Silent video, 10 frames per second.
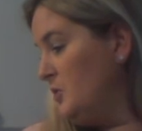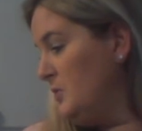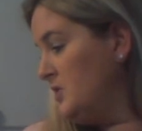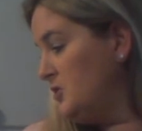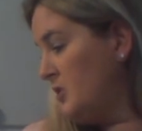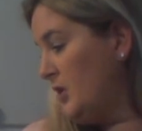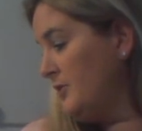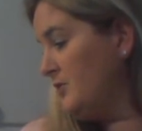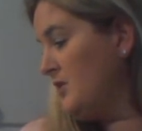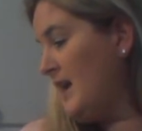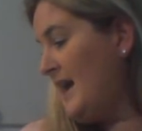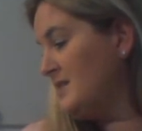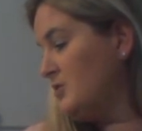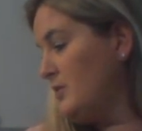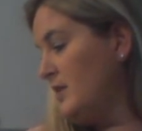do is you turn on your
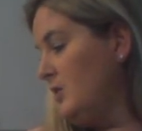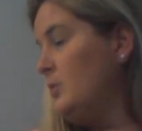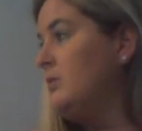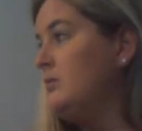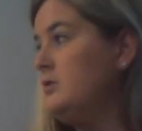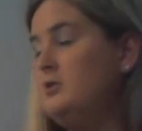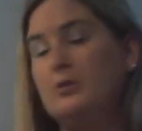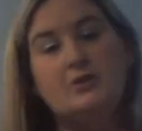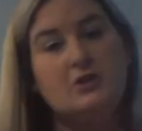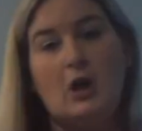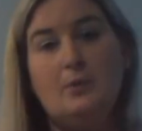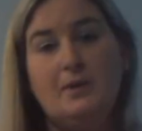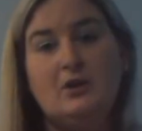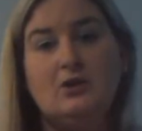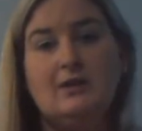gas grill, you'll just
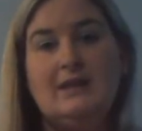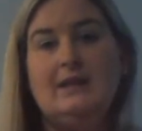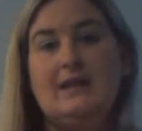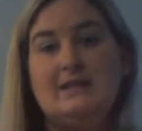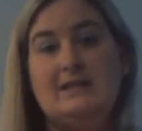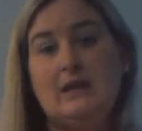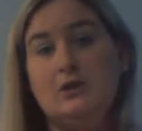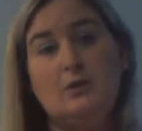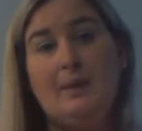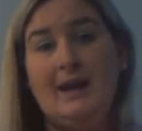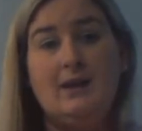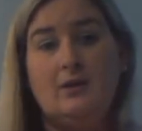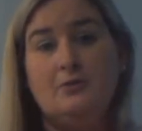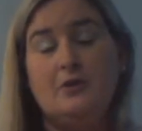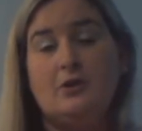open your lid, set your pan
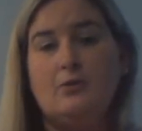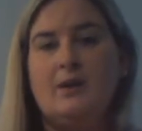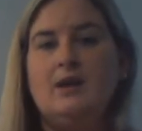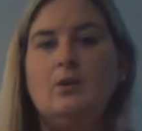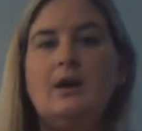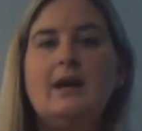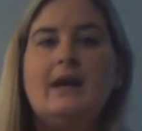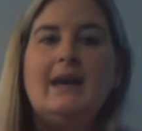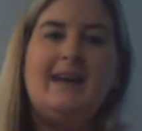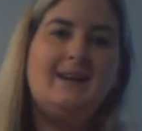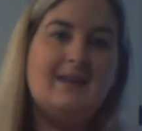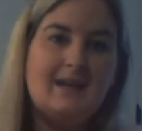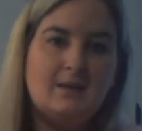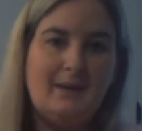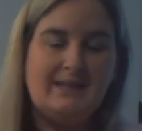on your grill, and it
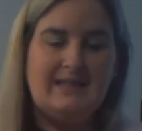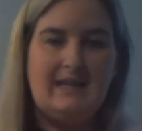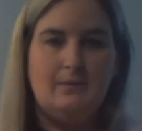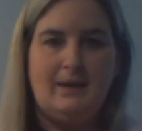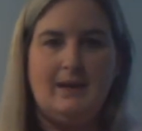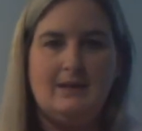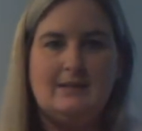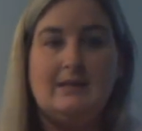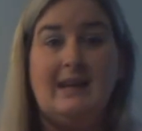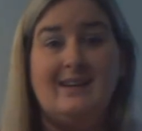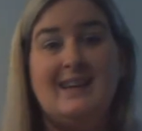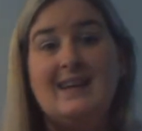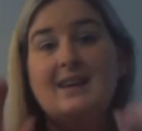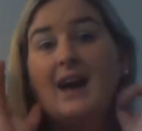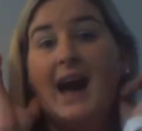takes about 10 minutes. Now
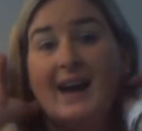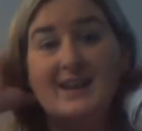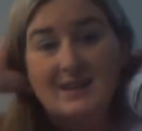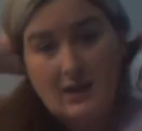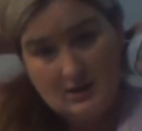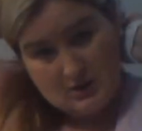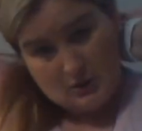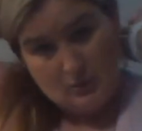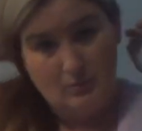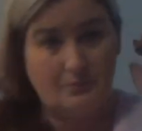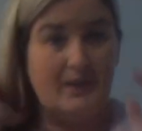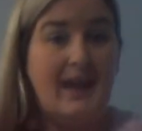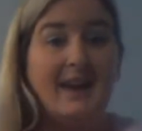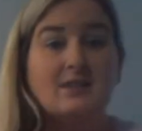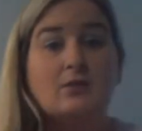again, I did not do the
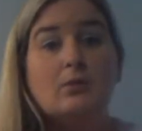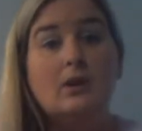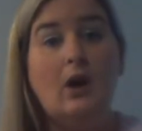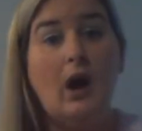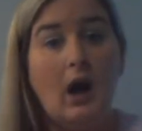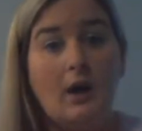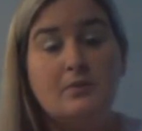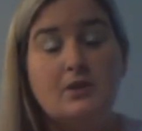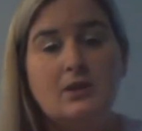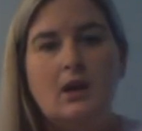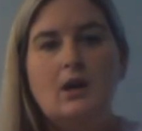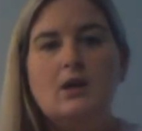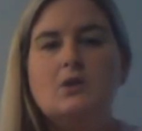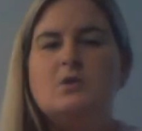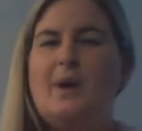gas grill option,
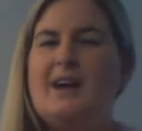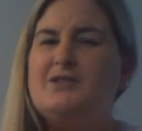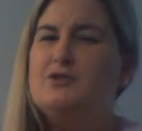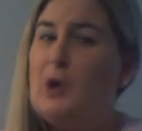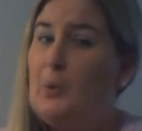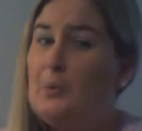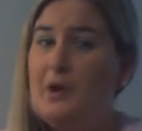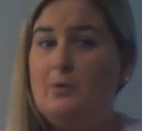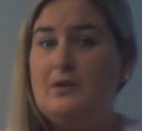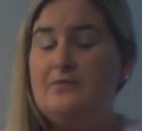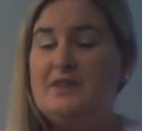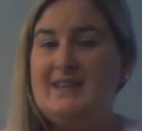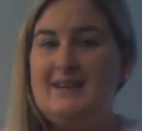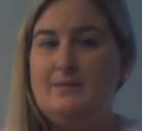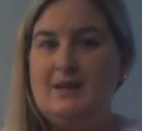so I don't know if the
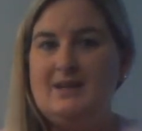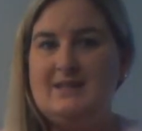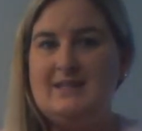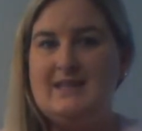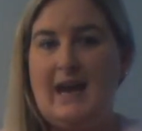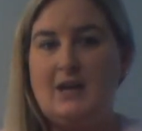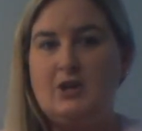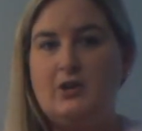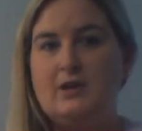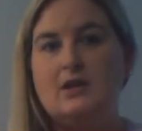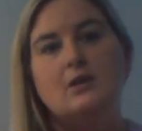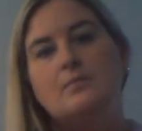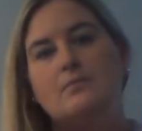10 minutes is accurate.